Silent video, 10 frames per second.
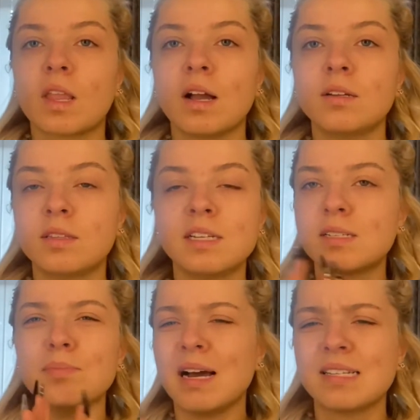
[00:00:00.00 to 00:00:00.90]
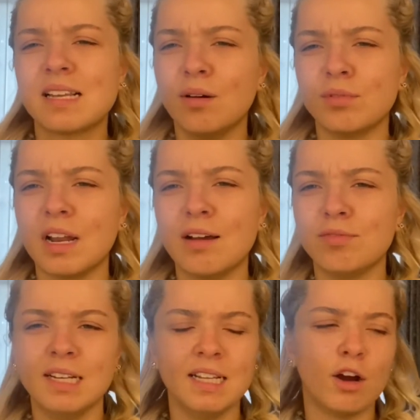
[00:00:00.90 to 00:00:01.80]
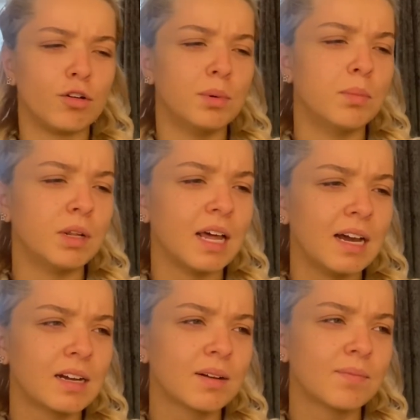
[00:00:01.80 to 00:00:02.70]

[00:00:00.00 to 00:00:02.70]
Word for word: this might sound like really horrible but like